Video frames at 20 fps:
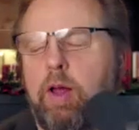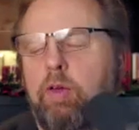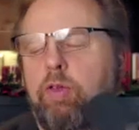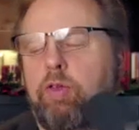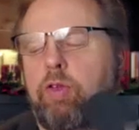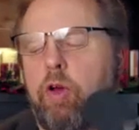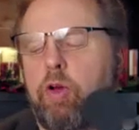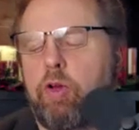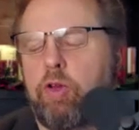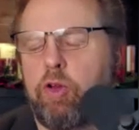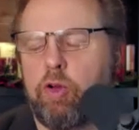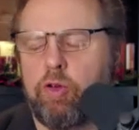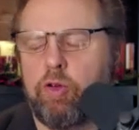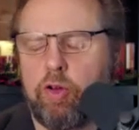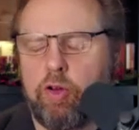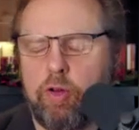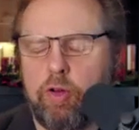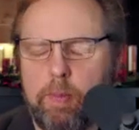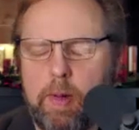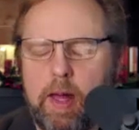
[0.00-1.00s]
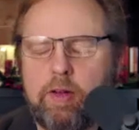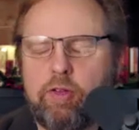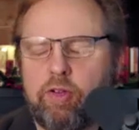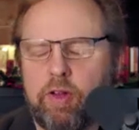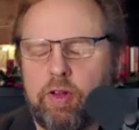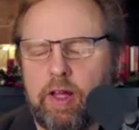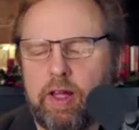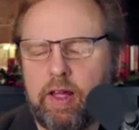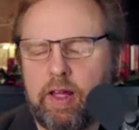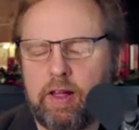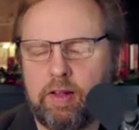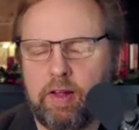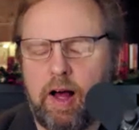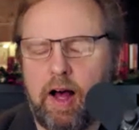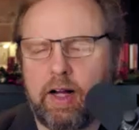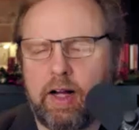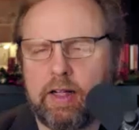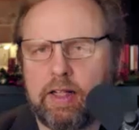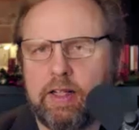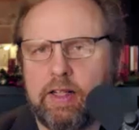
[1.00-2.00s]
so you you mentioned the
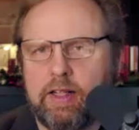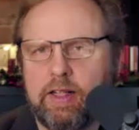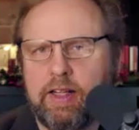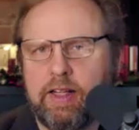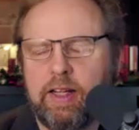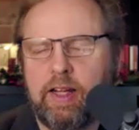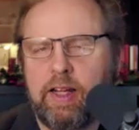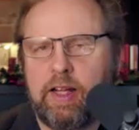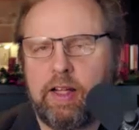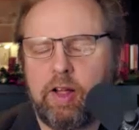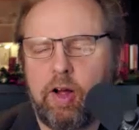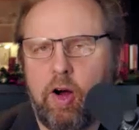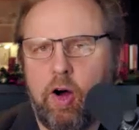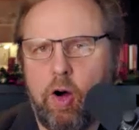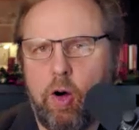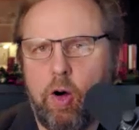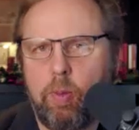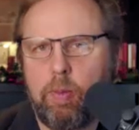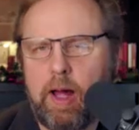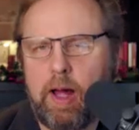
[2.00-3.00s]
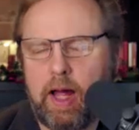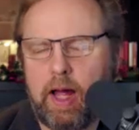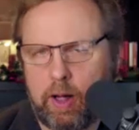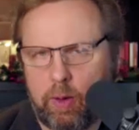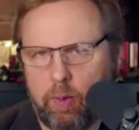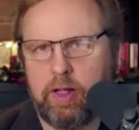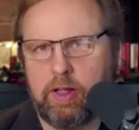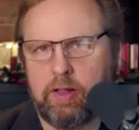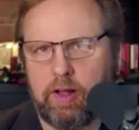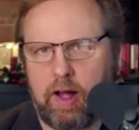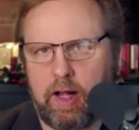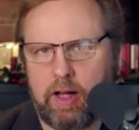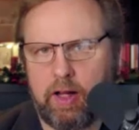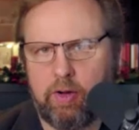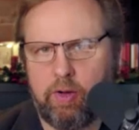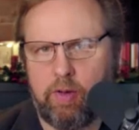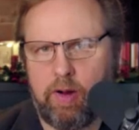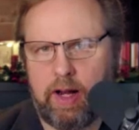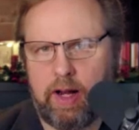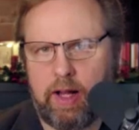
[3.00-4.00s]
HELOC the home mm-hmm. equity line
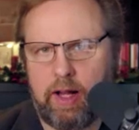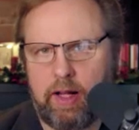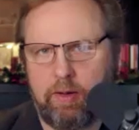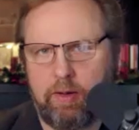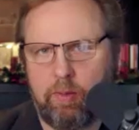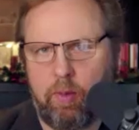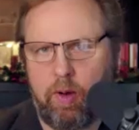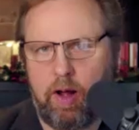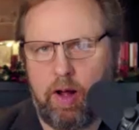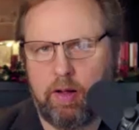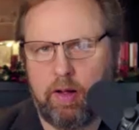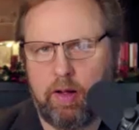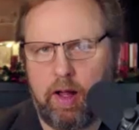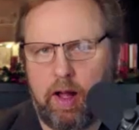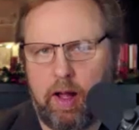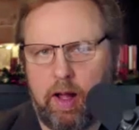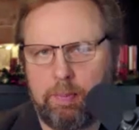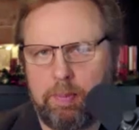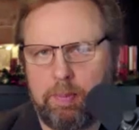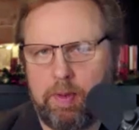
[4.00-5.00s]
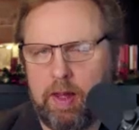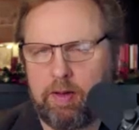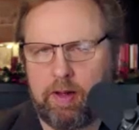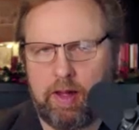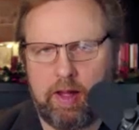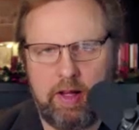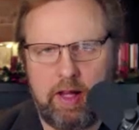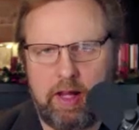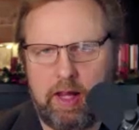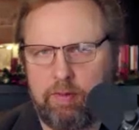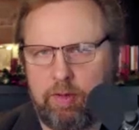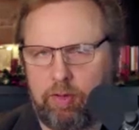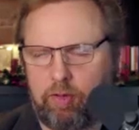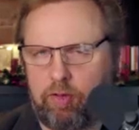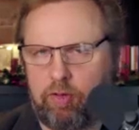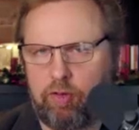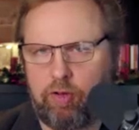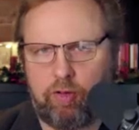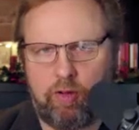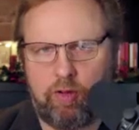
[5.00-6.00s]
of credit. Uh, get, can you give
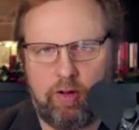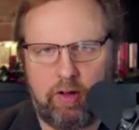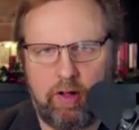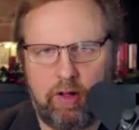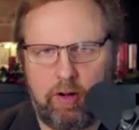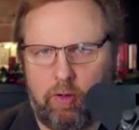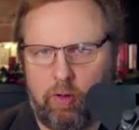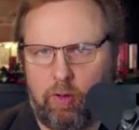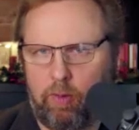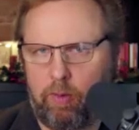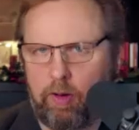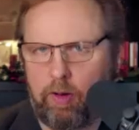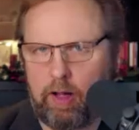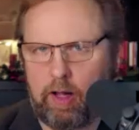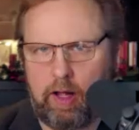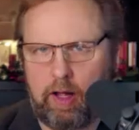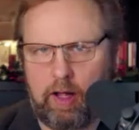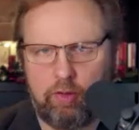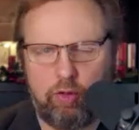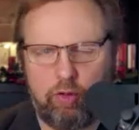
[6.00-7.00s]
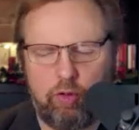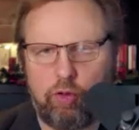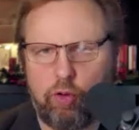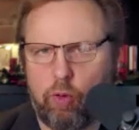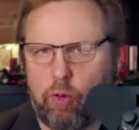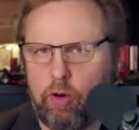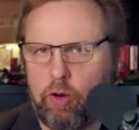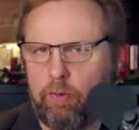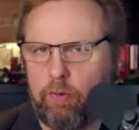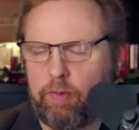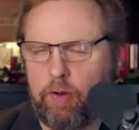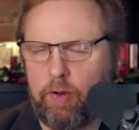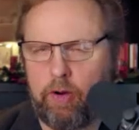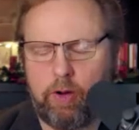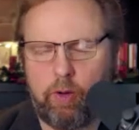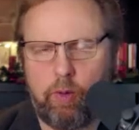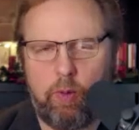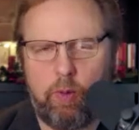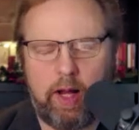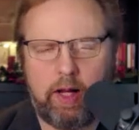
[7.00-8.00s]
us a, just a little uh, tutorial,
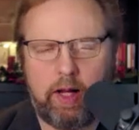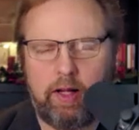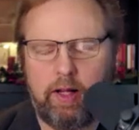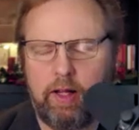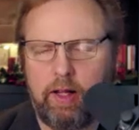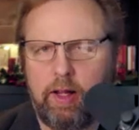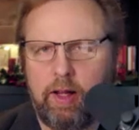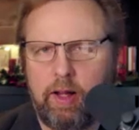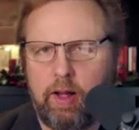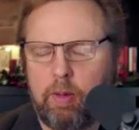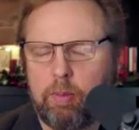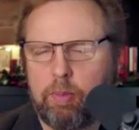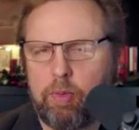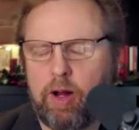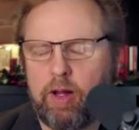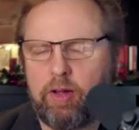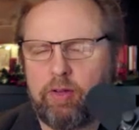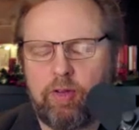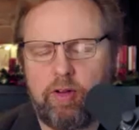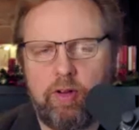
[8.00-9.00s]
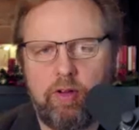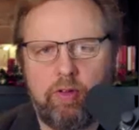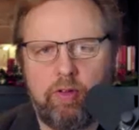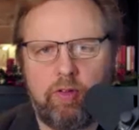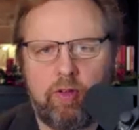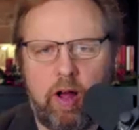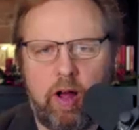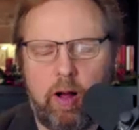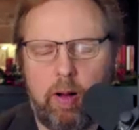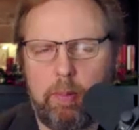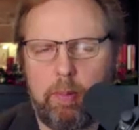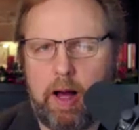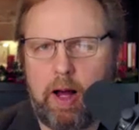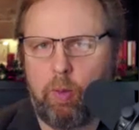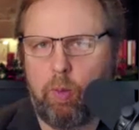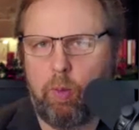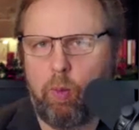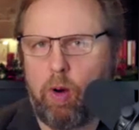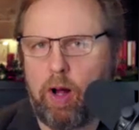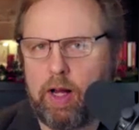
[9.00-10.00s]
very quick, Tracy's, yeah.
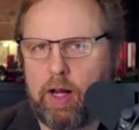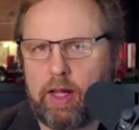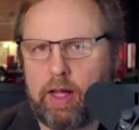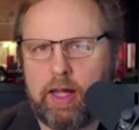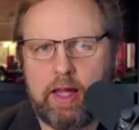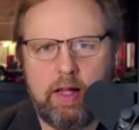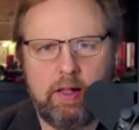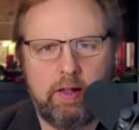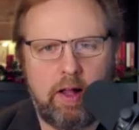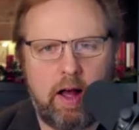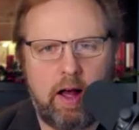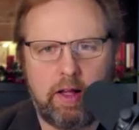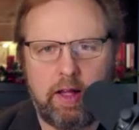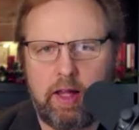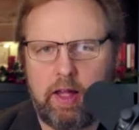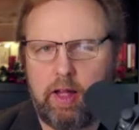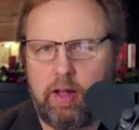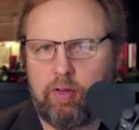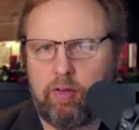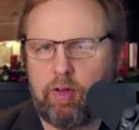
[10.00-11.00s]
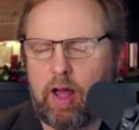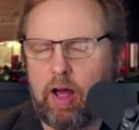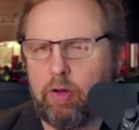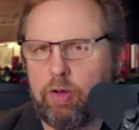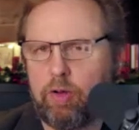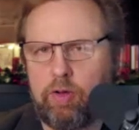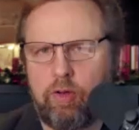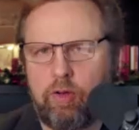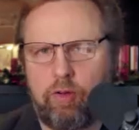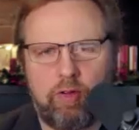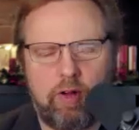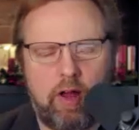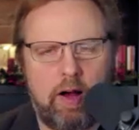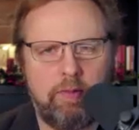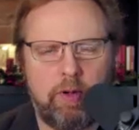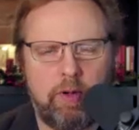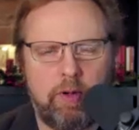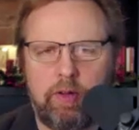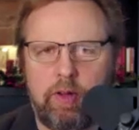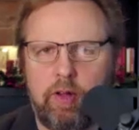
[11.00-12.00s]
about what a HELOC is, how you
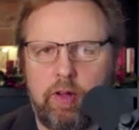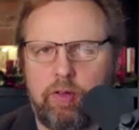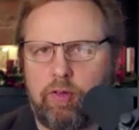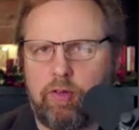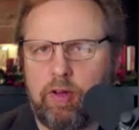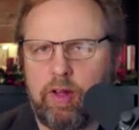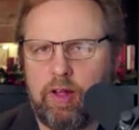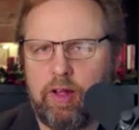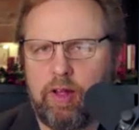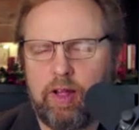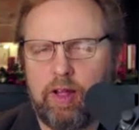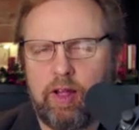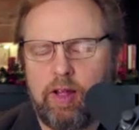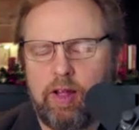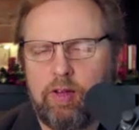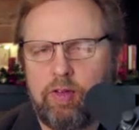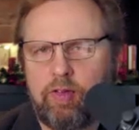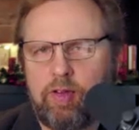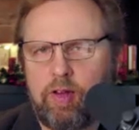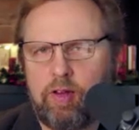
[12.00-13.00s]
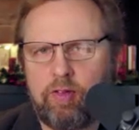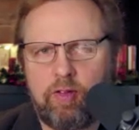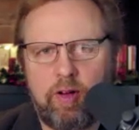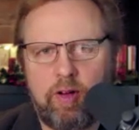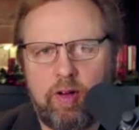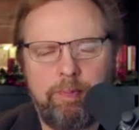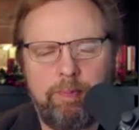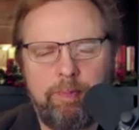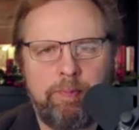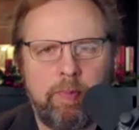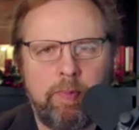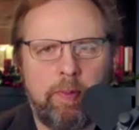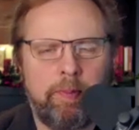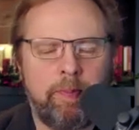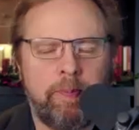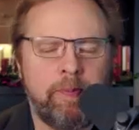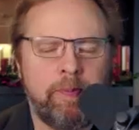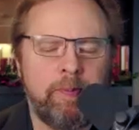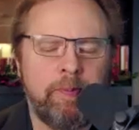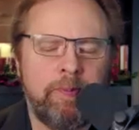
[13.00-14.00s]
discovered this system?
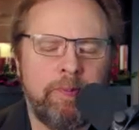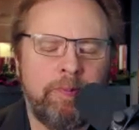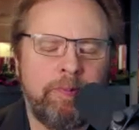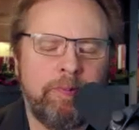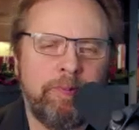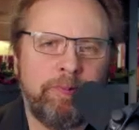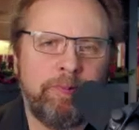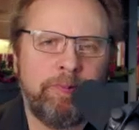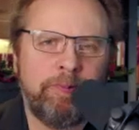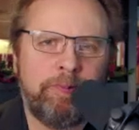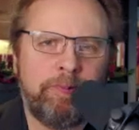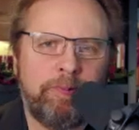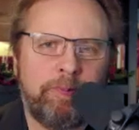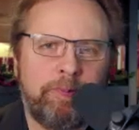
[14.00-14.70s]
Yeah, so